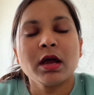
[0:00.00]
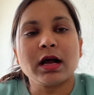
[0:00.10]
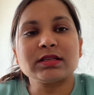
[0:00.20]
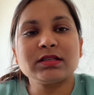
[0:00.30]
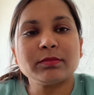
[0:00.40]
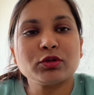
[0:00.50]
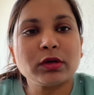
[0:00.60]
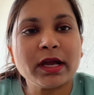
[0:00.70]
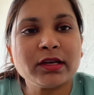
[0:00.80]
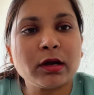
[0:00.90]
ask them to
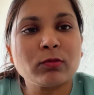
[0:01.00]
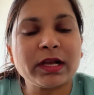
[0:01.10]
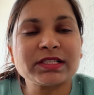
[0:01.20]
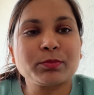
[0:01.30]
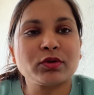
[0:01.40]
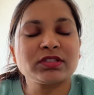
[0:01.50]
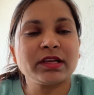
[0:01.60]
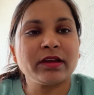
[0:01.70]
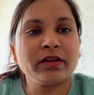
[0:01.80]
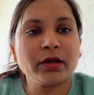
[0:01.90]
lie down, expose the
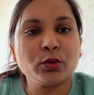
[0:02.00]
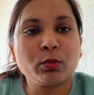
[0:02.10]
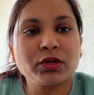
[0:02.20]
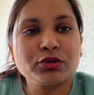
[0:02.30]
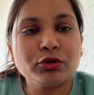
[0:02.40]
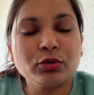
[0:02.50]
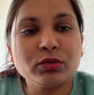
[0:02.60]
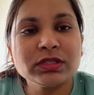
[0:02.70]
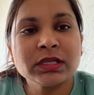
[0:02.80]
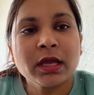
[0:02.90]
area you want to
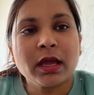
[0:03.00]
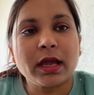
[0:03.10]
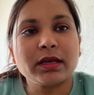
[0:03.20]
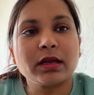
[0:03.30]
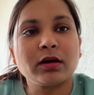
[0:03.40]
use, and